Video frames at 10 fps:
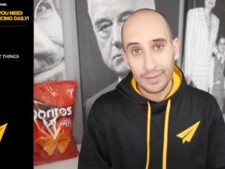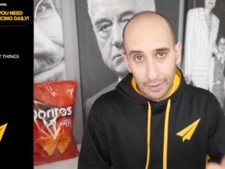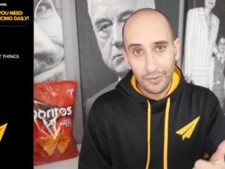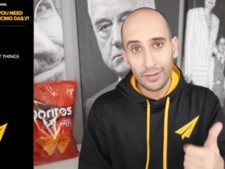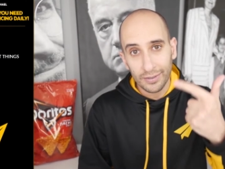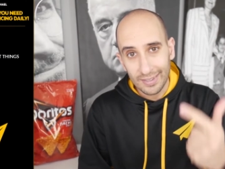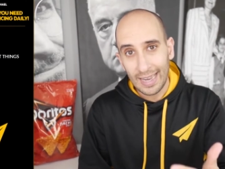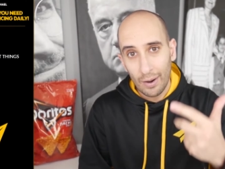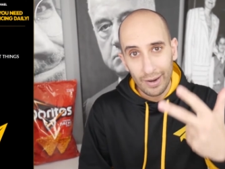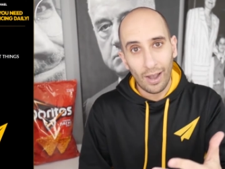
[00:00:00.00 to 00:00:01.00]
Difficult,
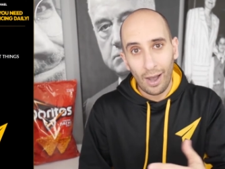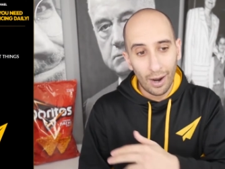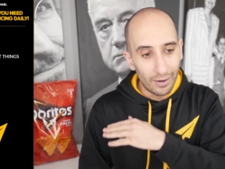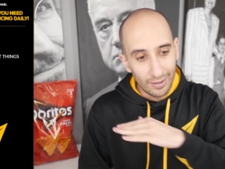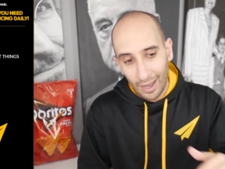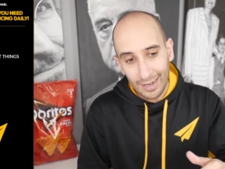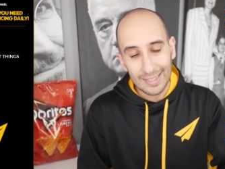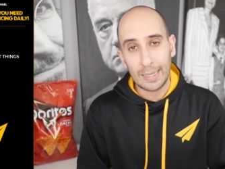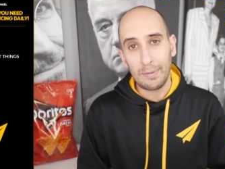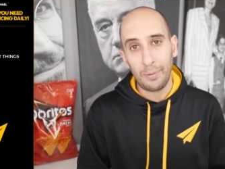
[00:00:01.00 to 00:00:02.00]
scary, hard, not
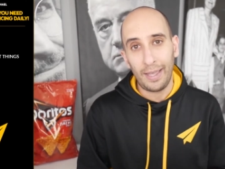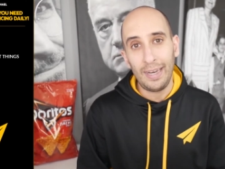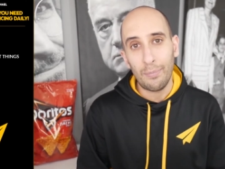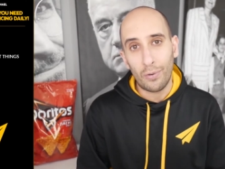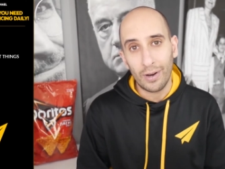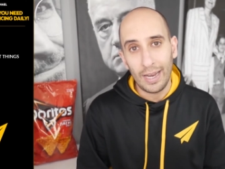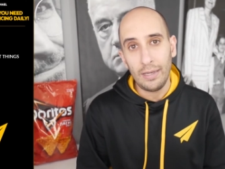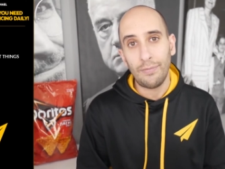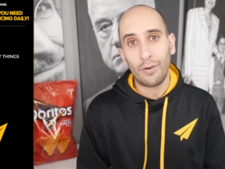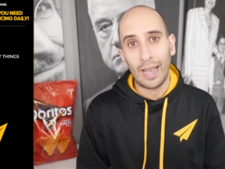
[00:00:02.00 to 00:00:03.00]
acceptable anymore in
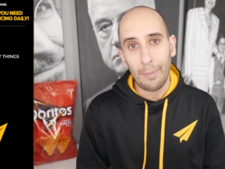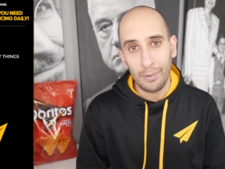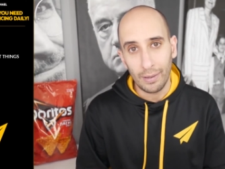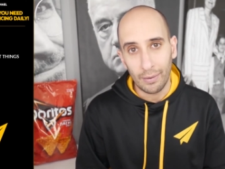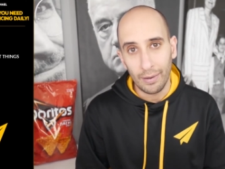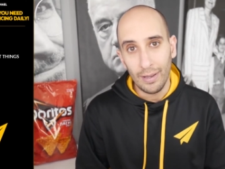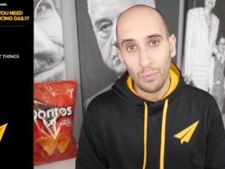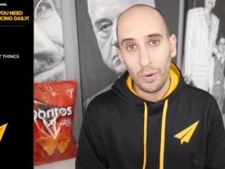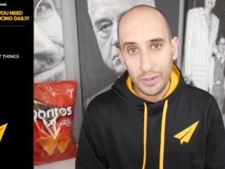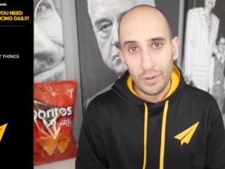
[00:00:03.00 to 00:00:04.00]
your vocabulary.
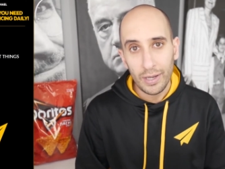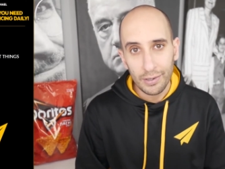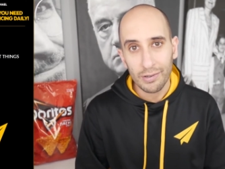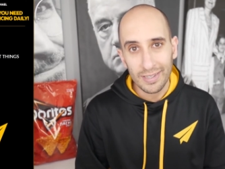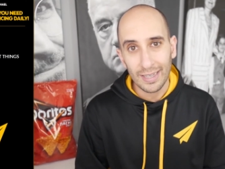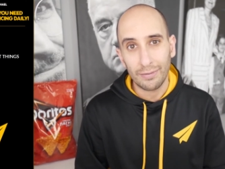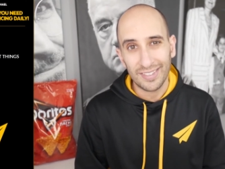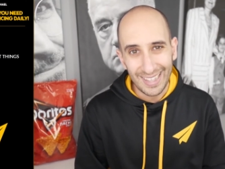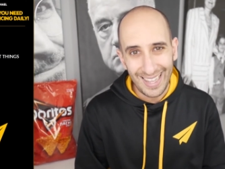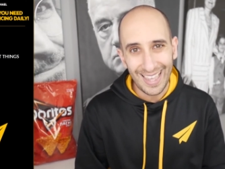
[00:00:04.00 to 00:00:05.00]
When you hear yourself
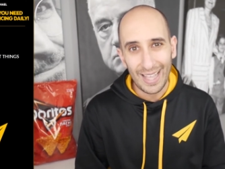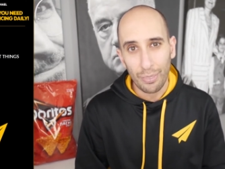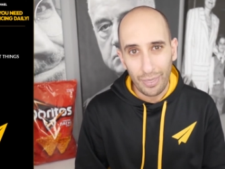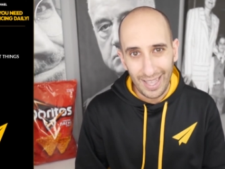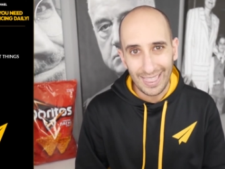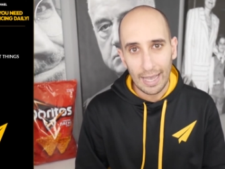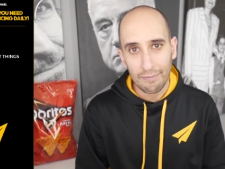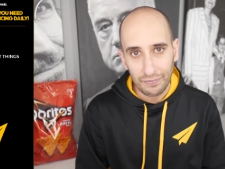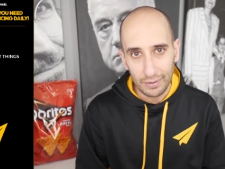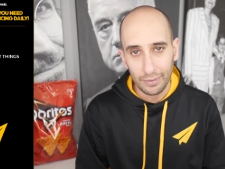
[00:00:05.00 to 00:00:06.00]
say that, think
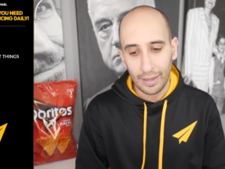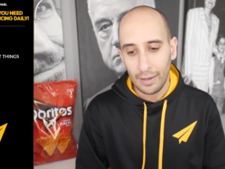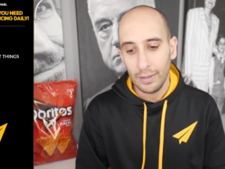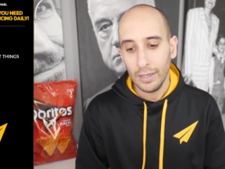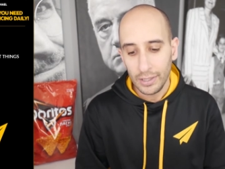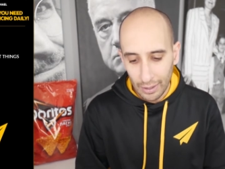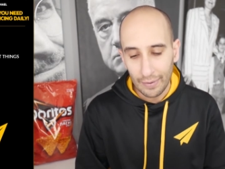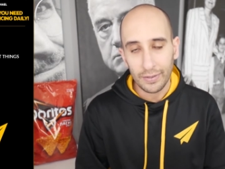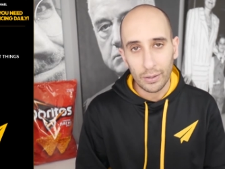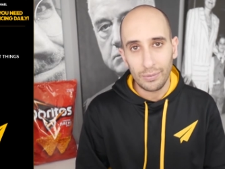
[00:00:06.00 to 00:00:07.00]
that, feel that, you
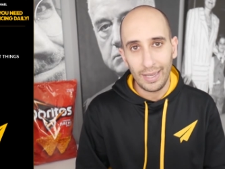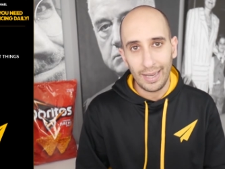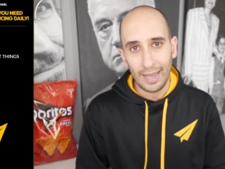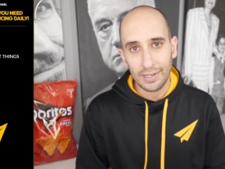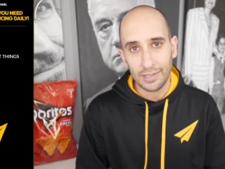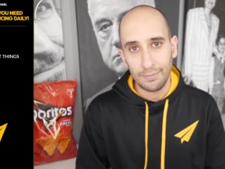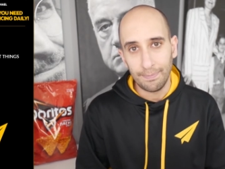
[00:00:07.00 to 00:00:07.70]
have to go take action.